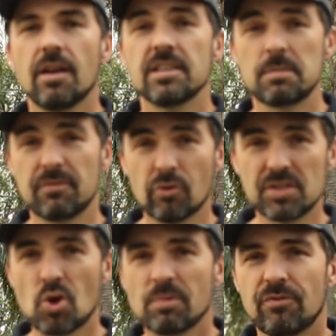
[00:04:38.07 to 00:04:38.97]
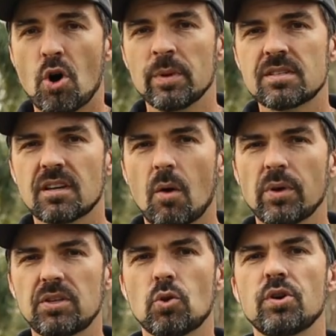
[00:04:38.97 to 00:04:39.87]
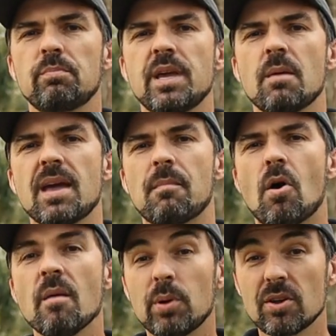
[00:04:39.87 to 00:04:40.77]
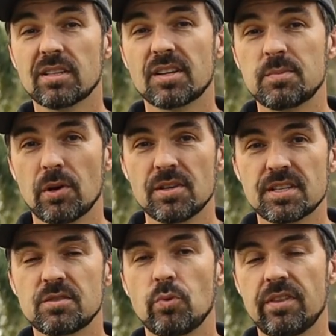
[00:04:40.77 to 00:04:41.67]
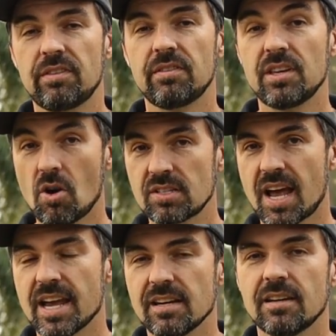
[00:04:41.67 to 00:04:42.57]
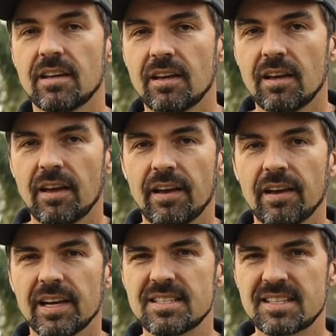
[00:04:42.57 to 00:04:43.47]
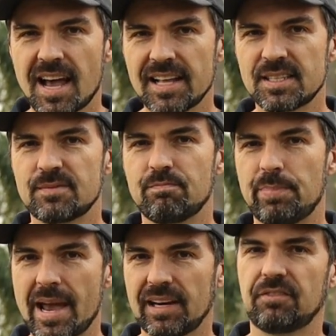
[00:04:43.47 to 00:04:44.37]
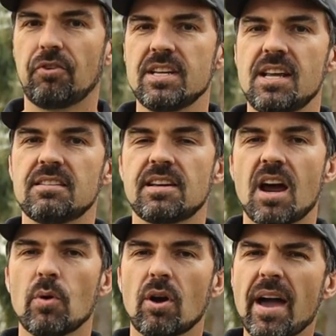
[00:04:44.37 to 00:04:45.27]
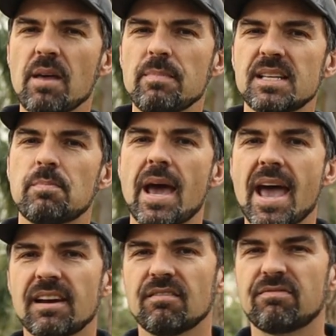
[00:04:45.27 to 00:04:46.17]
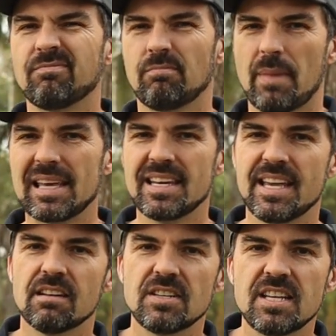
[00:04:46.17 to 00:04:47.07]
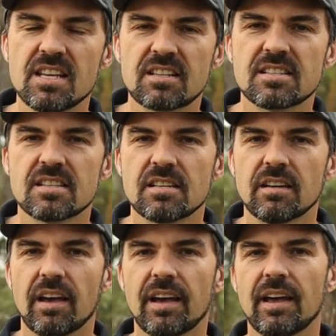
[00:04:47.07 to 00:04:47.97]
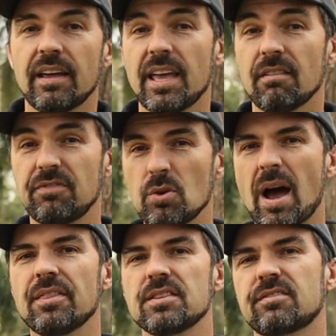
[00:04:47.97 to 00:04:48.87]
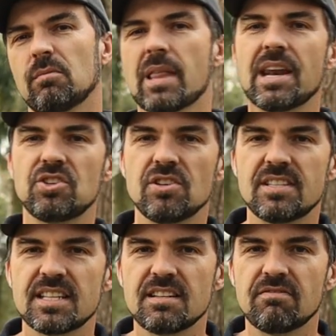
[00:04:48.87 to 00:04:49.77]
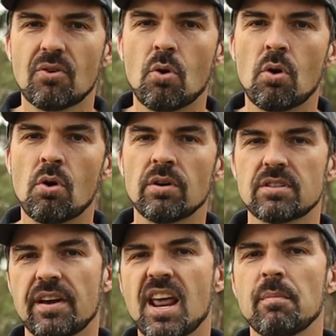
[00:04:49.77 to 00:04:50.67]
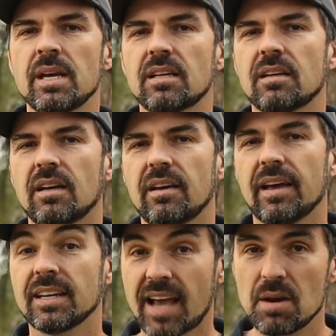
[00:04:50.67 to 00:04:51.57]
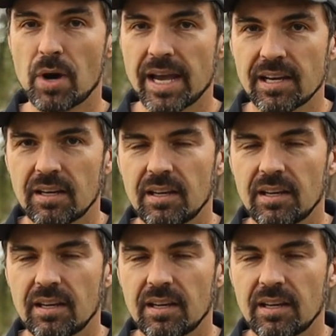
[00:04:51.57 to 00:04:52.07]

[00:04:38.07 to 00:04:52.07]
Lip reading: So before we talk performance, I want to talk a bit about my personal experiences with the Octane. It starts back 3 years ago when I had a mixed bag of mainly Innova discs and a few others from Latitude 64, Dynamic and Gateway.